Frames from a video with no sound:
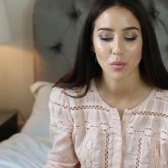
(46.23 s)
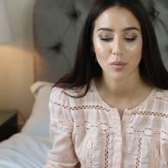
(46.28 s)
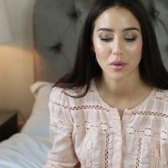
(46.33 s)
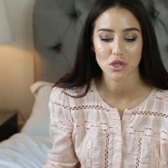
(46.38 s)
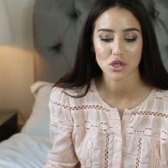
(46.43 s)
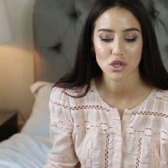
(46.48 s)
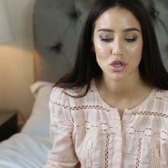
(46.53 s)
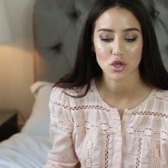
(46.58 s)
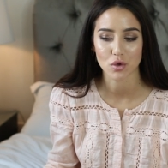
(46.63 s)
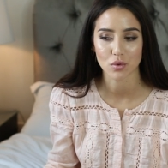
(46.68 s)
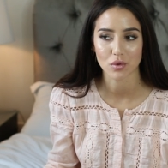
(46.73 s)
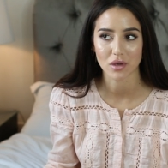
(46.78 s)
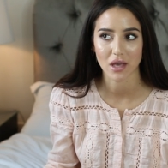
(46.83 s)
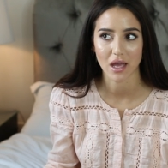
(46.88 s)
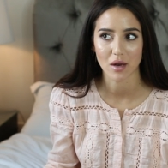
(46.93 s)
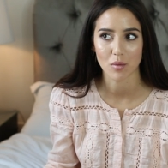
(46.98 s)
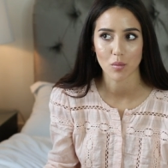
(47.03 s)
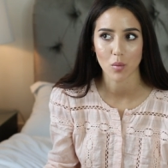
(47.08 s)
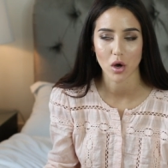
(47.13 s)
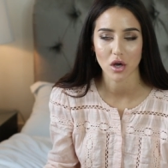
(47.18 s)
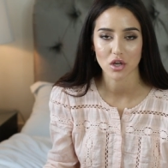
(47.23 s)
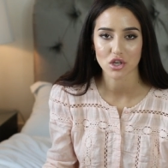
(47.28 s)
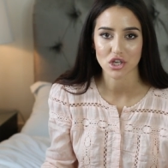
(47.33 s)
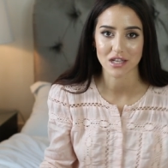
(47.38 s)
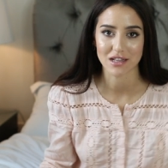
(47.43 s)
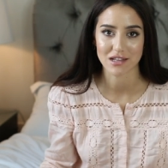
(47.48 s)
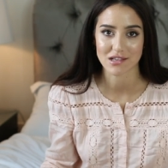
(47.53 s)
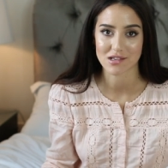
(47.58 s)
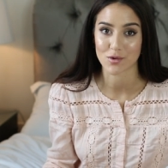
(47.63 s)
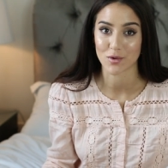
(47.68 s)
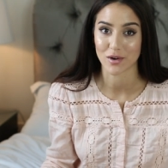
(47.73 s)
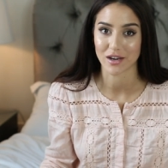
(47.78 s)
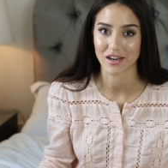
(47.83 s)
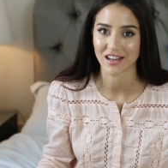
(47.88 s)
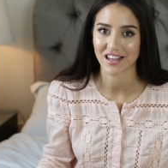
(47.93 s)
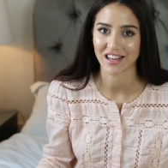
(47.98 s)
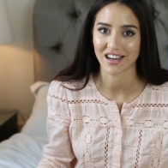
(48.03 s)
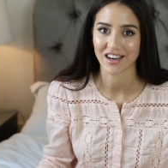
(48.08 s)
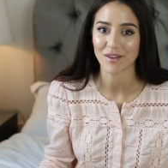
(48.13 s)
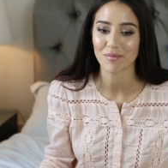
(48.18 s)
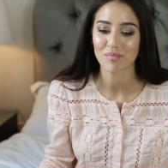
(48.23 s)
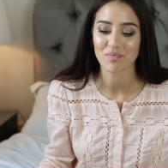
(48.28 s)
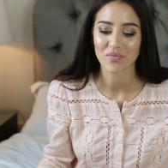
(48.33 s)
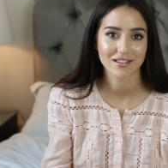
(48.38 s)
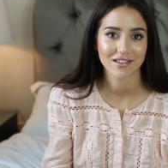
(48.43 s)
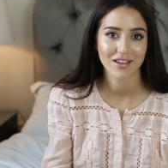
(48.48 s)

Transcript: which you can watch in this corner here.